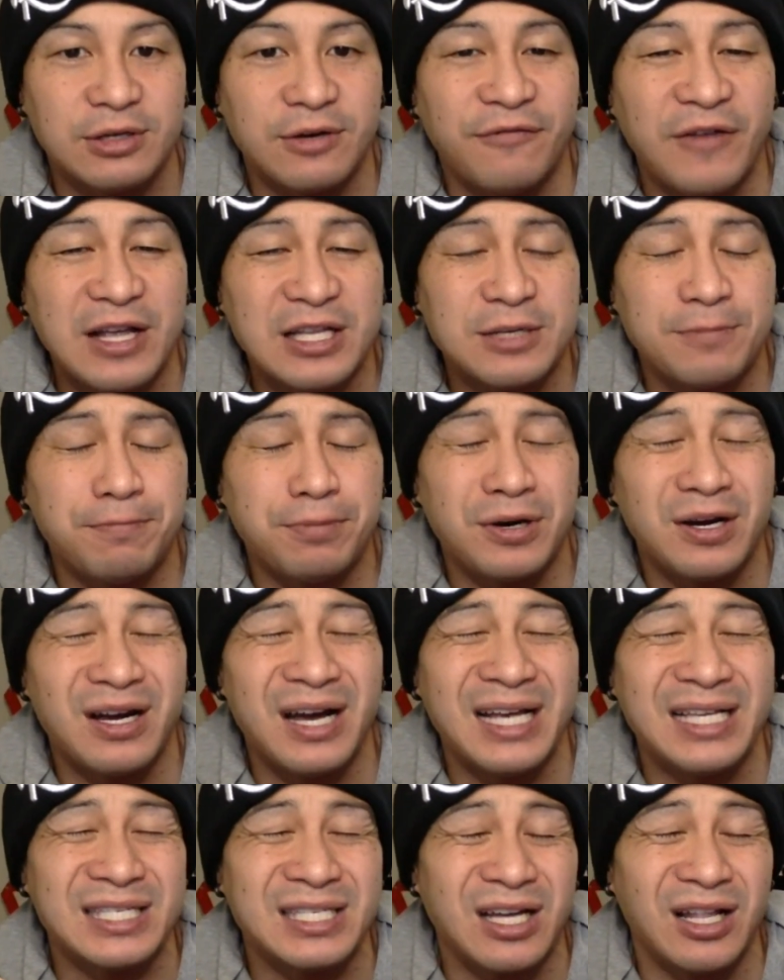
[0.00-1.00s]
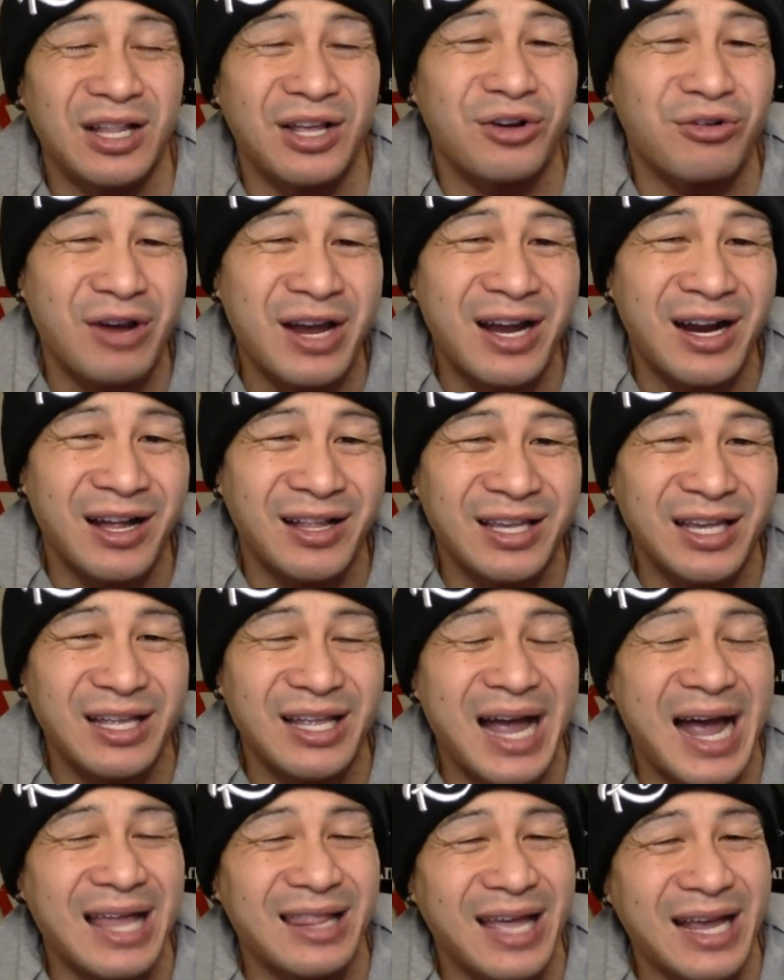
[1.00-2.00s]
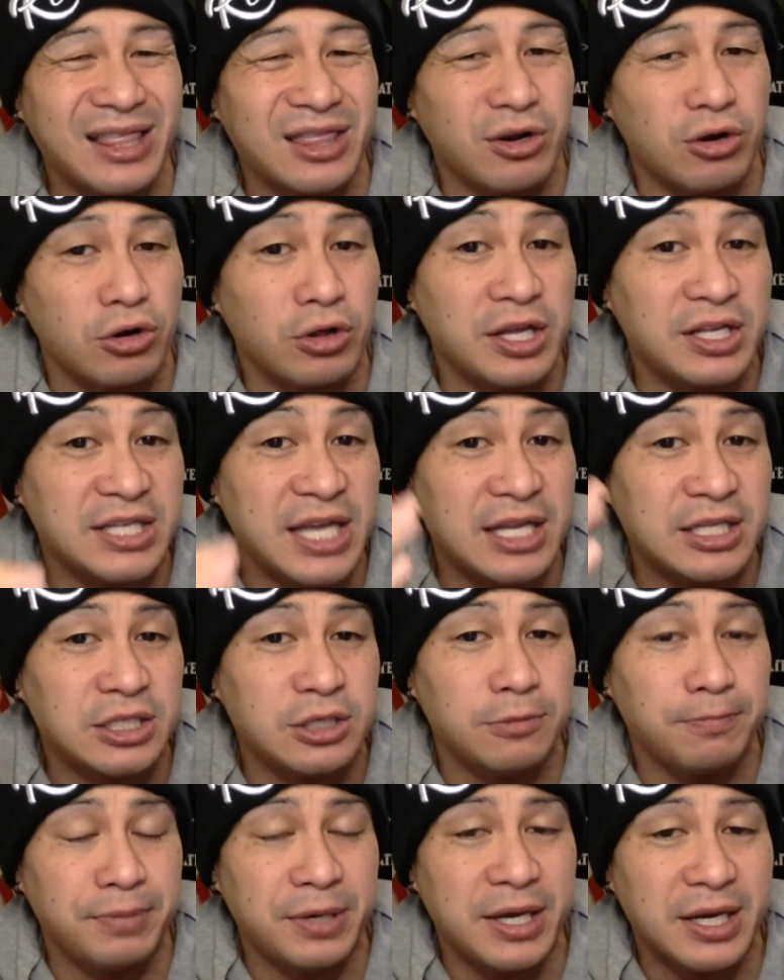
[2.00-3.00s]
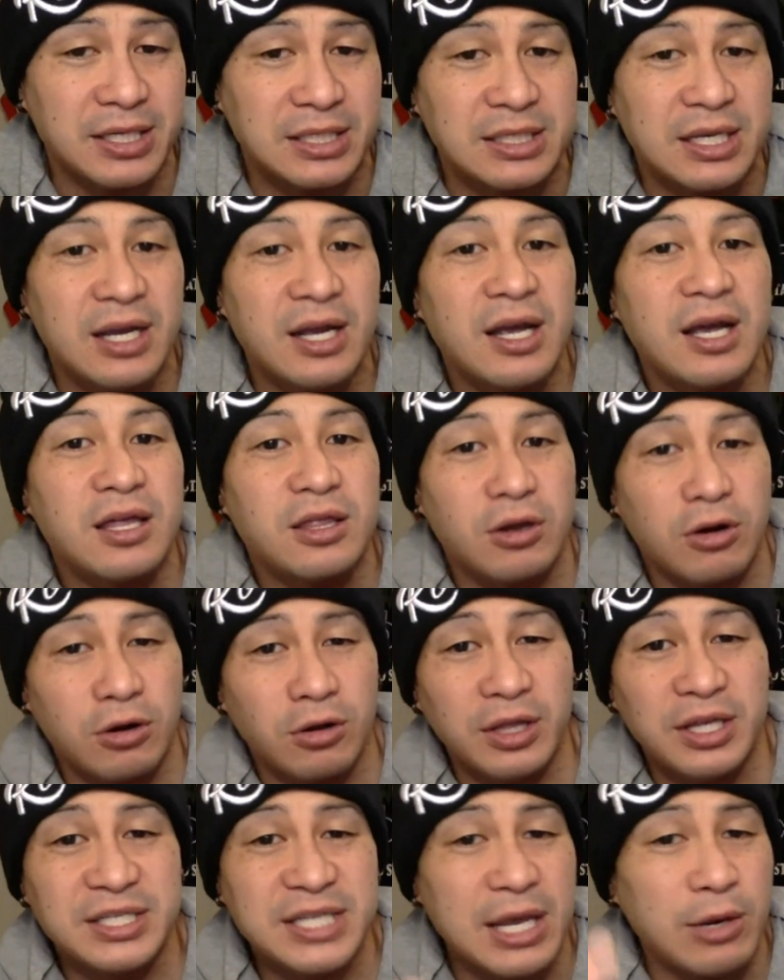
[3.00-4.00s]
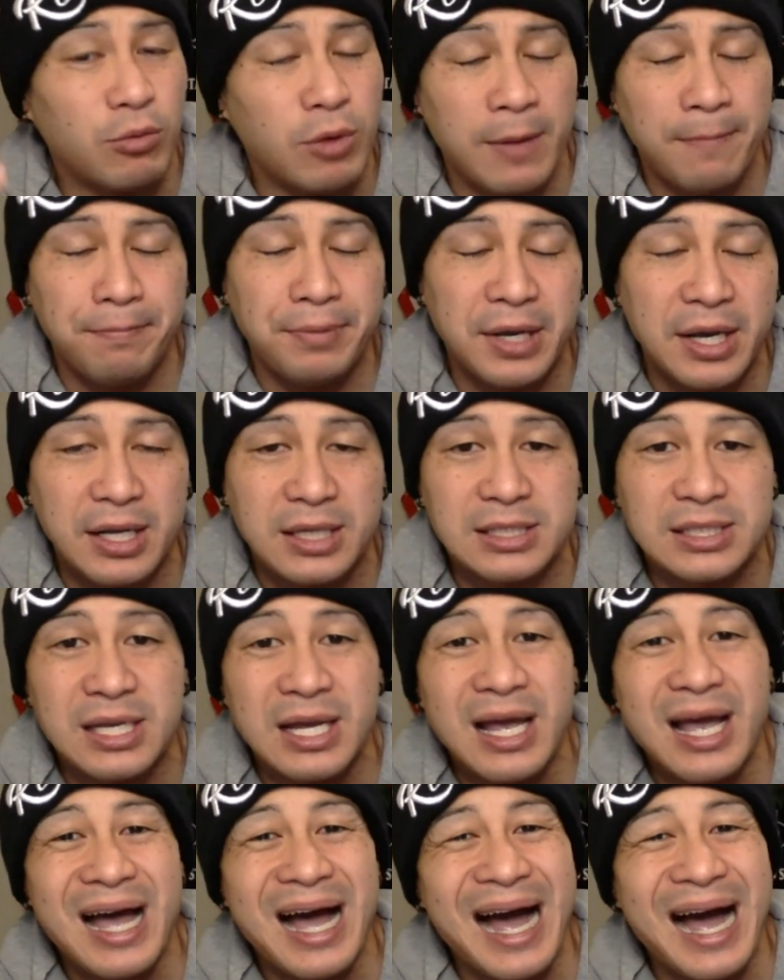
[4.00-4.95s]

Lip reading: So if I had to put a solid grade on it, I like the early day two picks, the early day one picks.